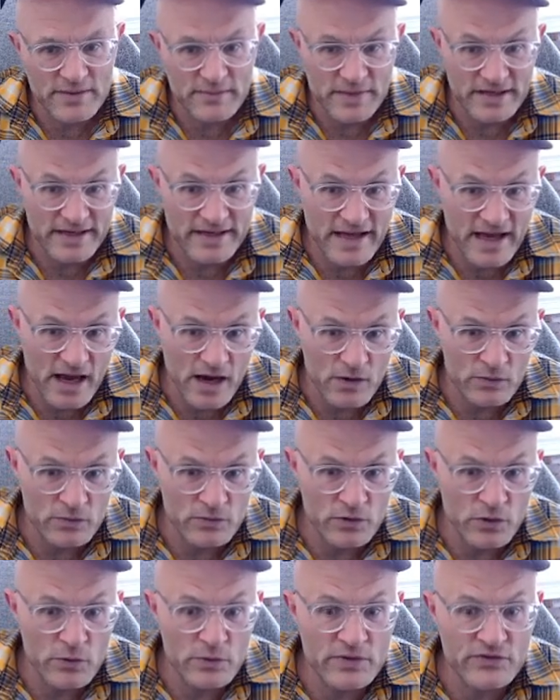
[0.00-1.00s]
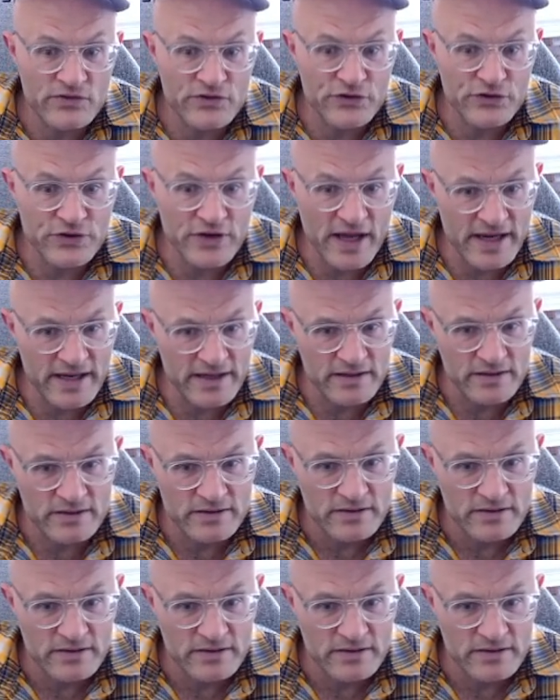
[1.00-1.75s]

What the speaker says: And now, notice your knight.